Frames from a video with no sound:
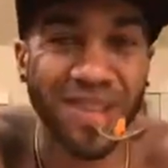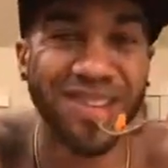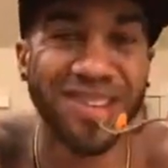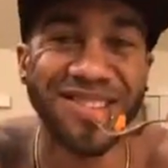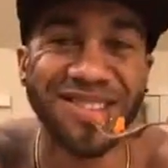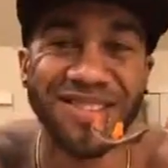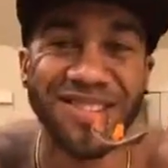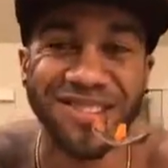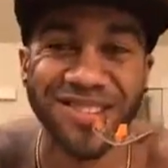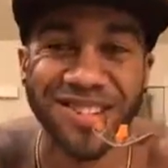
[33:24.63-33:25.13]

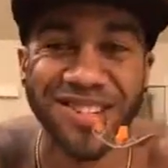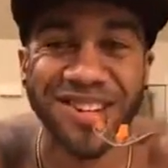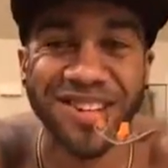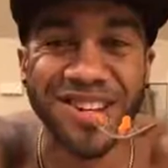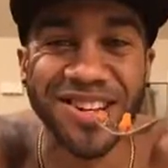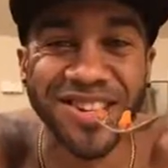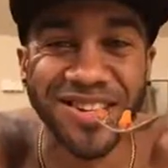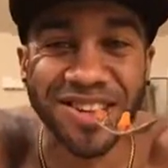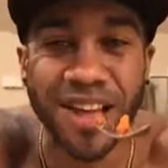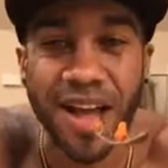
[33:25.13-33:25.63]
The
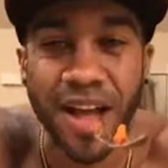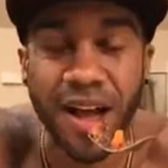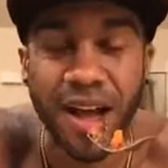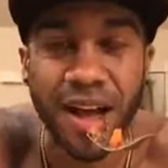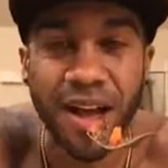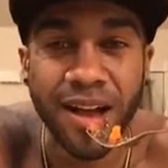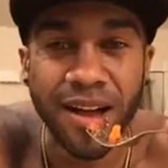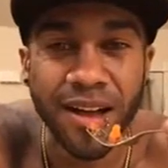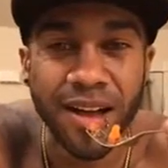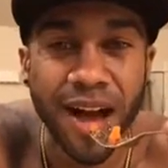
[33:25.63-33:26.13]
cheating is,
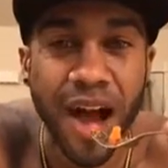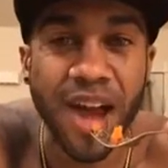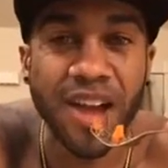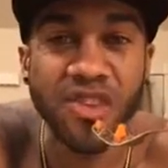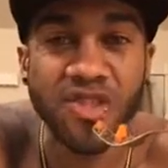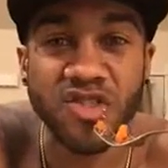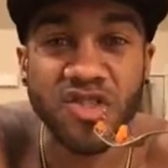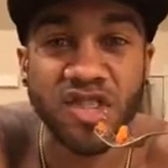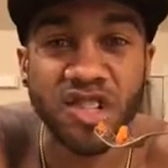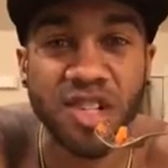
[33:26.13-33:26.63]
I
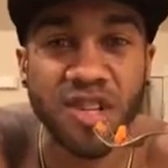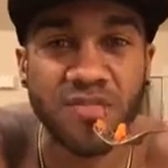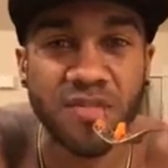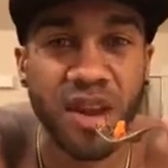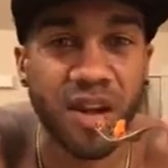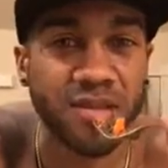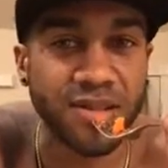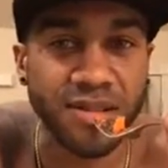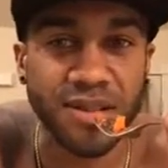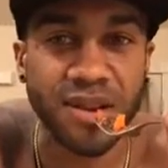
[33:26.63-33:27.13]
used to cheat when
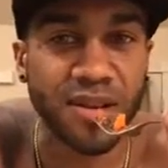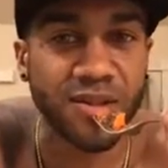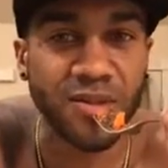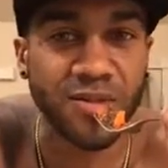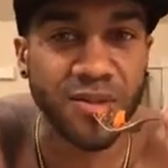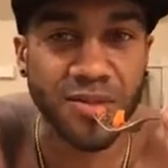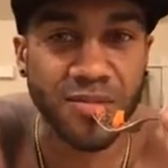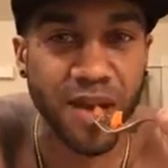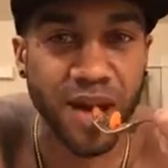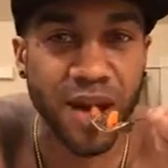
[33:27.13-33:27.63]
I was younger, don't
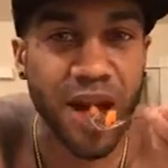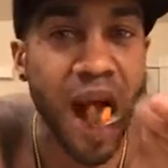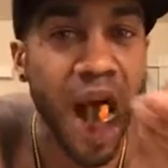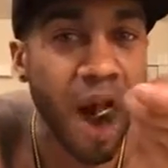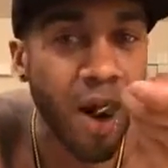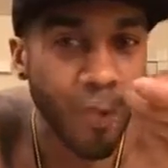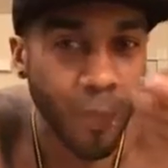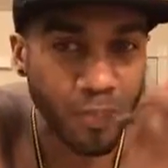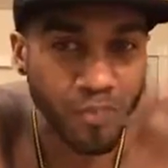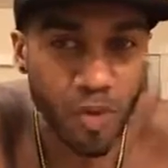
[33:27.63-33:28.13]
worry about
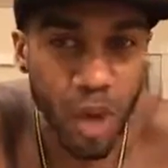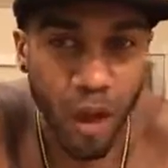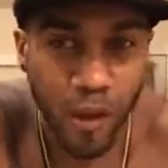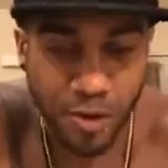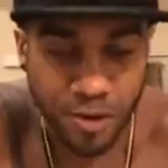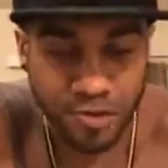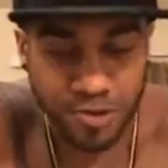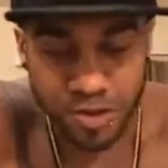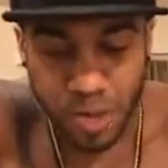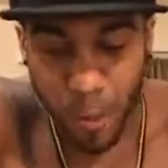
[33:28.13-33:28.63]

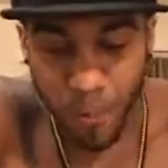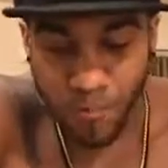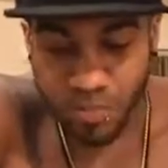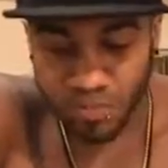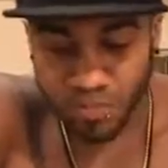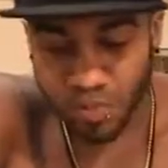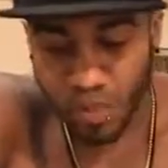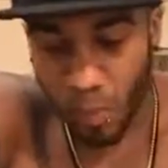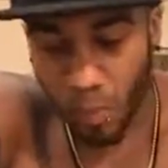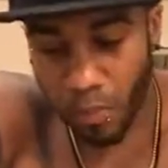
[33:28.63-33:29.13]

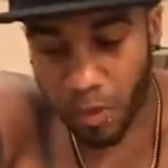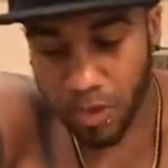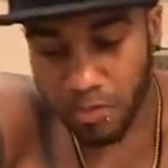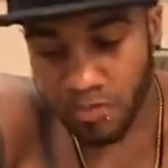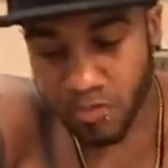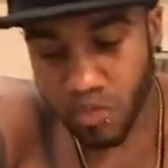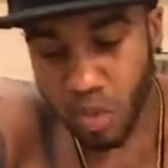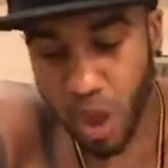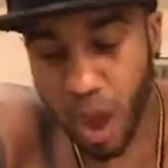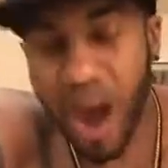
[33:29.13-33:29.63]
it.
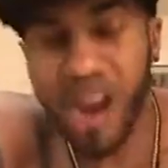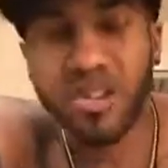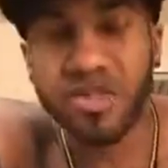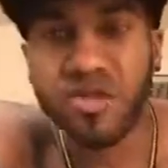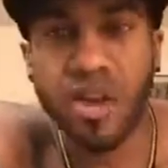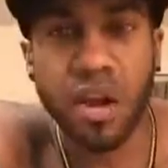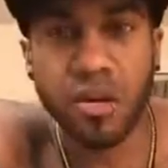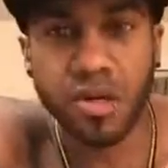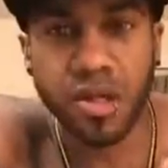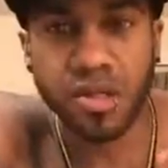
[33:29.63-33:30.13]
I used
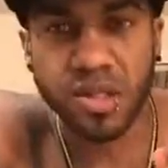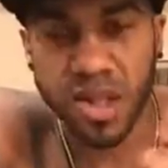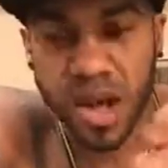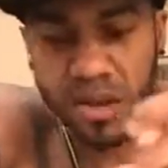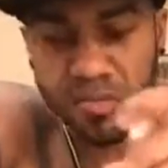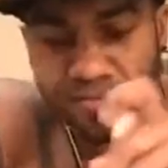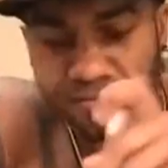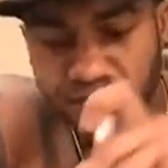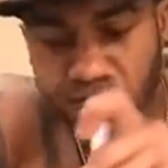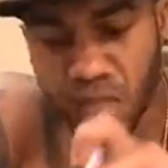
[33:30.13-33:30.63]
to do that all
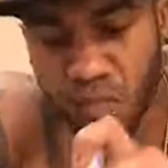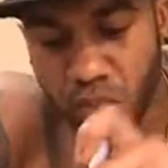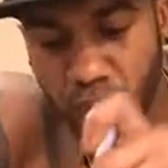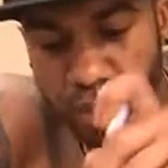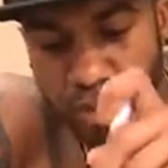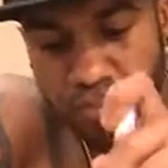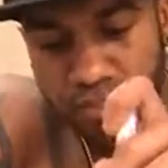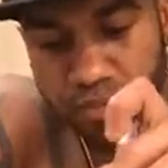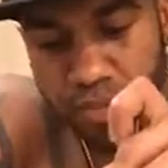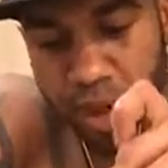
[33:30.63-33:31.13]
the time.
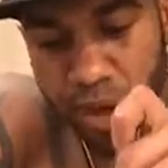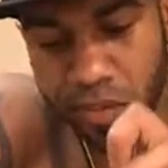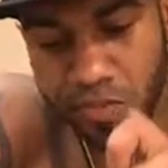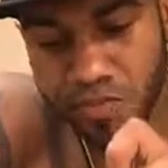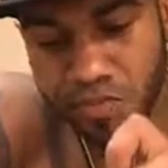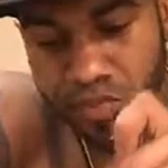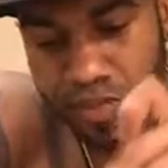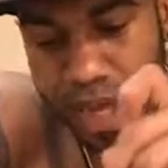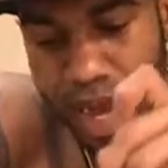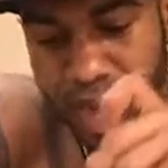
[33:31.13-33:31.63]
But
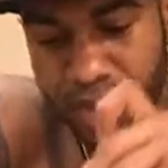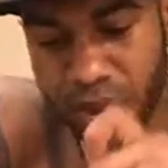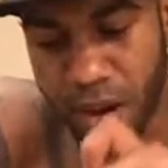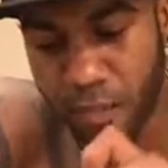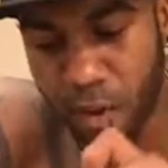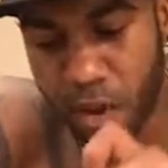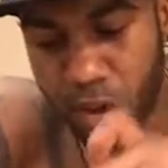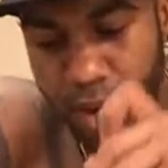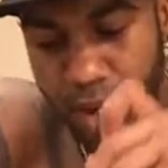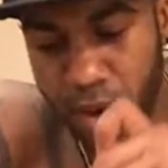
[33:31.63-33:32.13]
now that
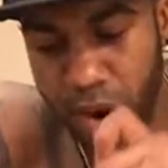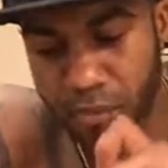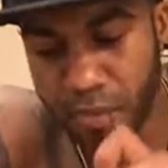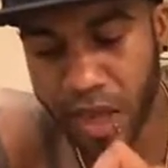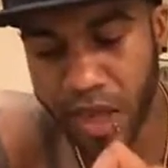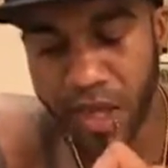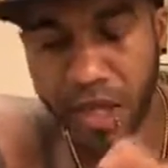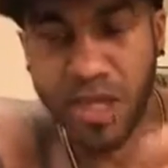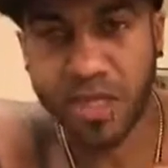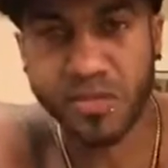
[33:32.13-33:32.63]
I'm older, I'm
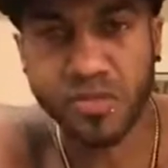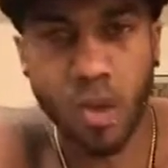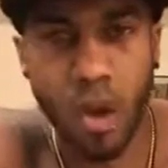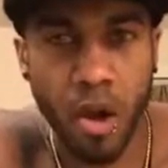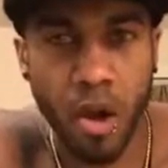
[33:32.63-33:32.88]
like